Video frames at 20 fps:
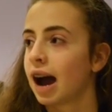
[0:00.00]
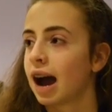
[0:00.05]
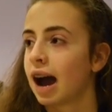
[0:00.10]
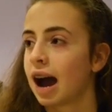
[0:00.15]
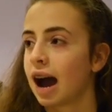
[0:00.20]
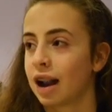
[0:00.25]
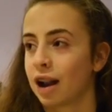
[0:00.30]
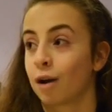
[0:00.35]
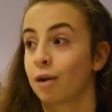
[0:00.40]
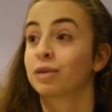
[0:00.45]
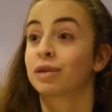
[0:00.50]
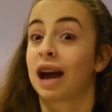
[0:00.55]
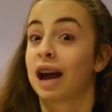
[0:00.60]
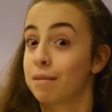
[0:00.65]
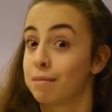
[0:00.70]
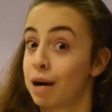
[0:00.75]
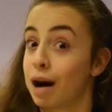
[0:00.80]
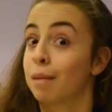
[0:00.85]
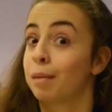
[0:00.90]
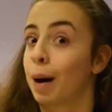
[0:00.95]
And I was like,
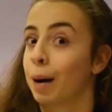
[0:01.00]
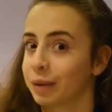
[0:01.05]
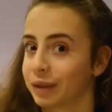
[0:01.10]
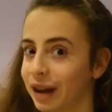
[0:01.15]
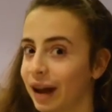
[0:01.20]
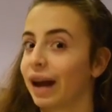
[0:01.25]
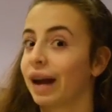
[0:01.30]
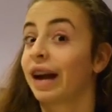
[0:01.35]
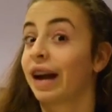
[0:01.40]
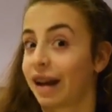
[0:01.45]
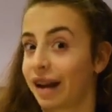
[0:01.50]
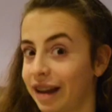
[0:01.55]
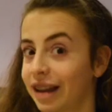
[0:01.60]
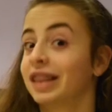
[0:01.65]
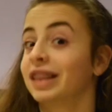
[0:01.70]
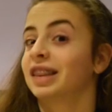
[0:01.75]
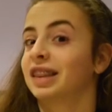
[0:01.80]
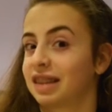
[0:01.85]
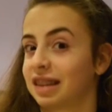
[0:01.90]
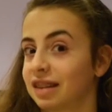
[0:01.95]
Mum,
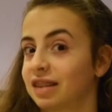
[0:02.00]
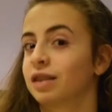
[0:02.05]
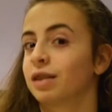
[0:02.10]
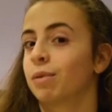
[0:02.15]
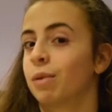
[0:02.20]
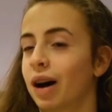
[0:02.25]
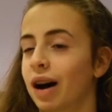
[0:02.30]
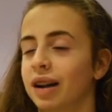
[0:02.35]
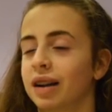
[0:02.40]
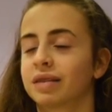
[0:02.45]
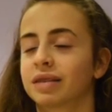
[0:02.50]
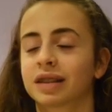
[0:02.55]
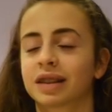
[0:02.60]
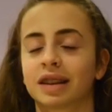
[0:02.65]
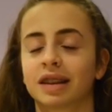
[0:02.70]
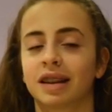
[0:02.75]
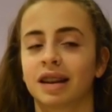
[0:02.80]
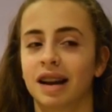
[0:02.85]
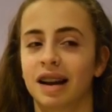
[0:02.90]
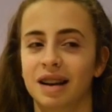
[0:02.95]
this is the
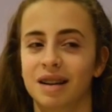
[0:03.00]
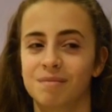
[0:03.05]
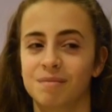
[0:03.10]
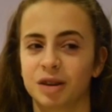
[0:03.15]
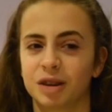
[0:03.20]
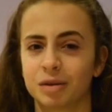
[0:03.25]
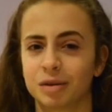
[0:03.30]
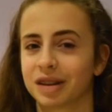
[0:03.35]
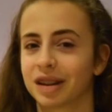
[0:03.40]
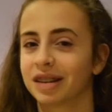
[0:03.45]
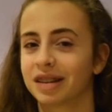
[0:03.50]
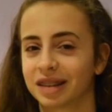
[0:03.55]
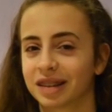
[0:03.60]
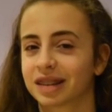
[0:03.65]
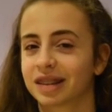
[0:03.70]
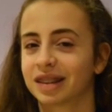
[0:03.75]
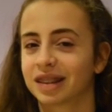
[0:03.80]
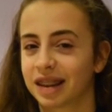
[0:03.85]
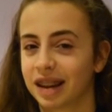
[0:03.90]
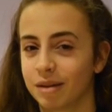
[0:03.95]
one. She was like, just
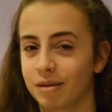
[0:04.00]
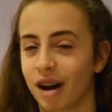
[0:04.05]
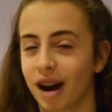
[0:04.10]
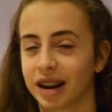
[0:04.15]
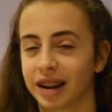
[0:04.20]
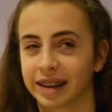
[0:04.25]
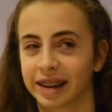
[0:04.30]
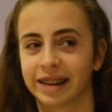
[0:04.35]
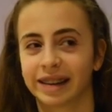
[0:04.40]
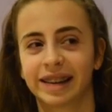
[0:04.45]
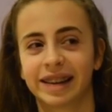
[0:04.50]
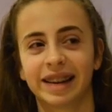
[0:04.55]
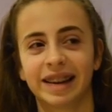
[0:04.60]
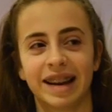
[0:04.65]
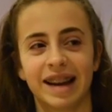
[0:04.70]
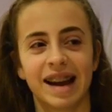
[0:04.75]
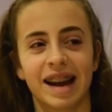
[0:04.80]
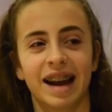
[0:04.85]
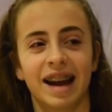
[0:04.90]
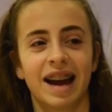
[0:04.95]
keep riding it.
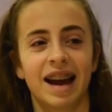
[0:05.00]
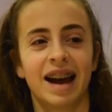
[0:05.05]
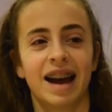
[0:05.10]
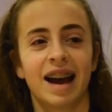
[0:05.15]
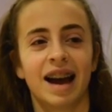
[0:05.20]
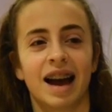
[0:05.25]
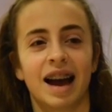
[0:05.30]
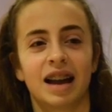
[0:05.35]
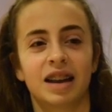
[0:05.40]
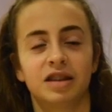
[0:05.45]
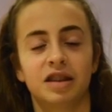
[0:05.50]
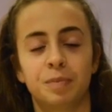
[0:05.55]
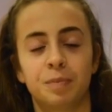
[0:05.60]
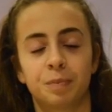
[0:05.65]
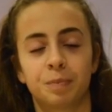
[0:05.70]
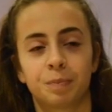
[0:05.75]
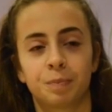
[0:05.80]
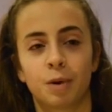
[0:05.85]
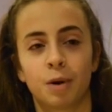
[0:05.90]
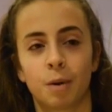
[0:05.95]
And she
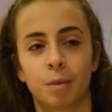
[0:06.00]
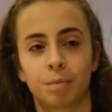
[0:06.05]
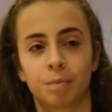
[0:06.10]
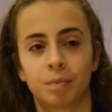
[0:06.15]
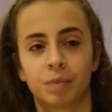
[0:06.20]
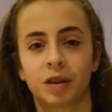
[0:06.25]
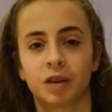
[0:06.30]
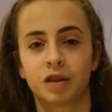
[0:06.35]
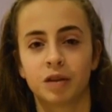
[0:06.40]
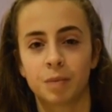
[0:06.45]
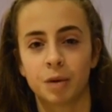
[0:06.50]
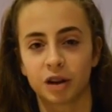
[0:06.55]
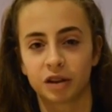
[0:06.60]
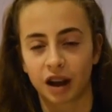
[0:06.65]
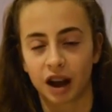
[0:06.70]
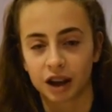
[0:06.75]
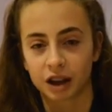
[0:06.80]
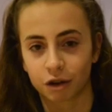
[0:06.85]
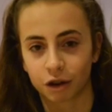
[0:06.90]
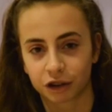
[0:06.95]
put a
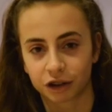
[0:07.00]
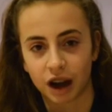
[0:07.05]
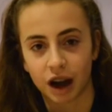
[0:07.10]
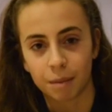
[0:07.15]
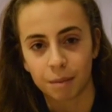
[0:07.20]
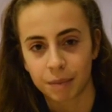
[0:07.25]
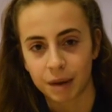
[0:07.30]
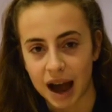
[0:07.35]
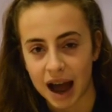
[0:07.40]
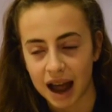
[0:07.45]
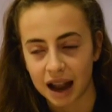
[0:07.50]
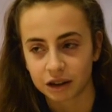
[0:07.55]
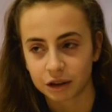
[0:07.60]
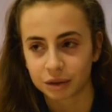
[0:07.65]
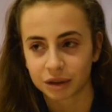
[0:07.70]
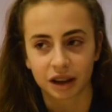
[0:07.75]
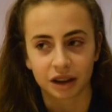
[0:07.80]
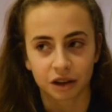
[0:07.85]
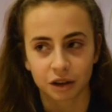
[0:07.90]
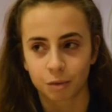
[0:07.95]
tiny cross up, and she
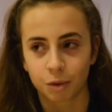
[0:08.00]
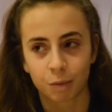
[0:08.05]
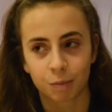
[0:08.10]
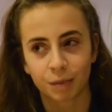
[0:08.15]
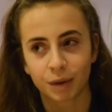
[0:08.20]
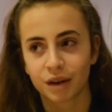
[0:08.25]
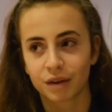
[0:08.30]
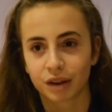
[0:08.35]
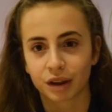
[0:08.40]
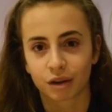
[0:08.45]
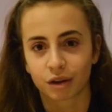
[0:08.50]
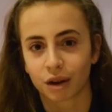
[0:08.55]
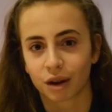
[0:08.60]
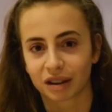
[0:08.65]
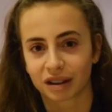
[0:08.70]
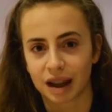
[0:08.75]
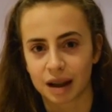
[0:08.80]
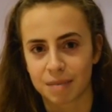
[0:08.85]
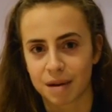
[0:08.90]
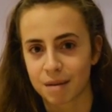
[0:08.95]
was like, just pop him over the cross.
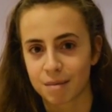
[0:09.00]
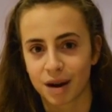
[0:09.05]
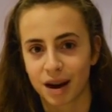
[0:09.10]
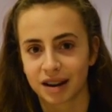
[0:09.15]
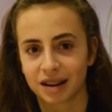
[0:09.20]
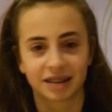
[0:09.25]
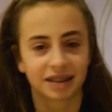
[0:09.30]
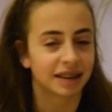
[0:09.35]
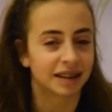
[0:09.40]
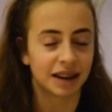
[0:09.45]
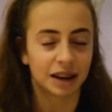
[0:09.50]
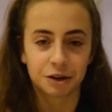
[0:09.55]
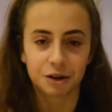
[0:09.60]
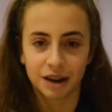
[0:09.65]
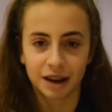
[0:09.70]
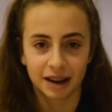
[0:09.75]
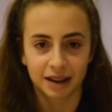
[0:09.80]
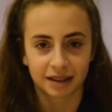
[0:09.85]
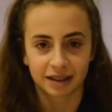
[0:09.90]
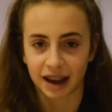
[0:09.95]
Like, bear in mind, this is
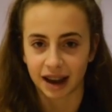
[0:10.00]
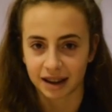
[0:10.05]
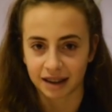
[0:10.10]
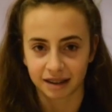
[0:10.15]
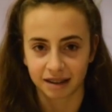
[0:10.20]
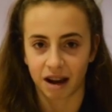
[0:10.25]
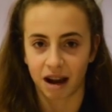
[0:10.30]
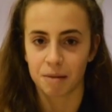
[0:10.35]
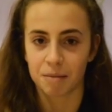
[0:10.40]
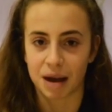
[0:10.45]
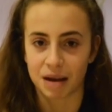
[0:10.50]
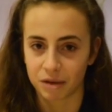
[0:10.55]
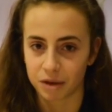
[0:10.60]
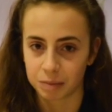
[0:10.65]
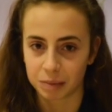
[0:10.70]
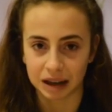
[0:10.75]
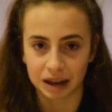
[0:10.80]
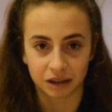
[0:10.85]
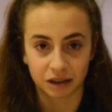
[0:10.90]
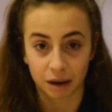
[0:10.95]
literally his second time ever
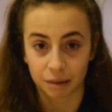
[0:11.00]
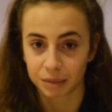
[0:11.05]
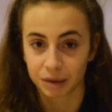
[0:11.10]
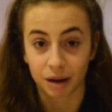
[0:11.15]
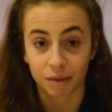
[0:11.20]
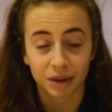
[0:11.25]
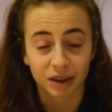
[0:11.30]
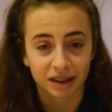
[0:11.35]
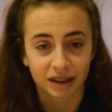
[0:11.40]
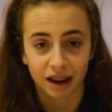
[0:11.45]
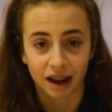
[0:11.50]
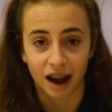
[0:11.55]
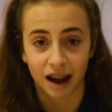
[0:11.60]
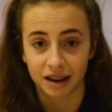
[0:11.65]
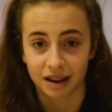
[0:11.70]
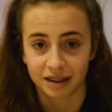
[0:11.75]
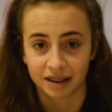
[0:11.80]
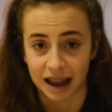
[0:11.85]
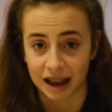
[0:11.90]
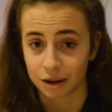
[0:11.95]
being jumped
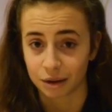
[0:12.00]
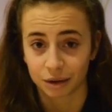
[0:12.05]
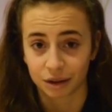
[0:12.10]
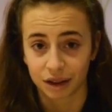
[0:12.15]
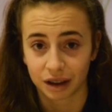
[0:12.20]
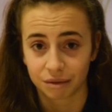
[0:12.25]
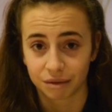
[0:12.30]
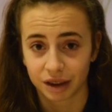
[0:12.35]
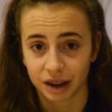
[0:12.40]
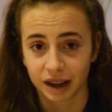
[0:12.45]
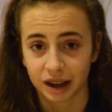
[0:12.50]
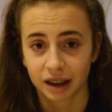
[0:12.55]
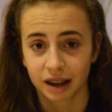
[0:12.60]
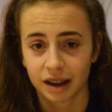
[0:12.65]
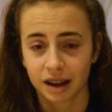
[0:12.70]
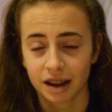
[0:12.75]
under saddle or something.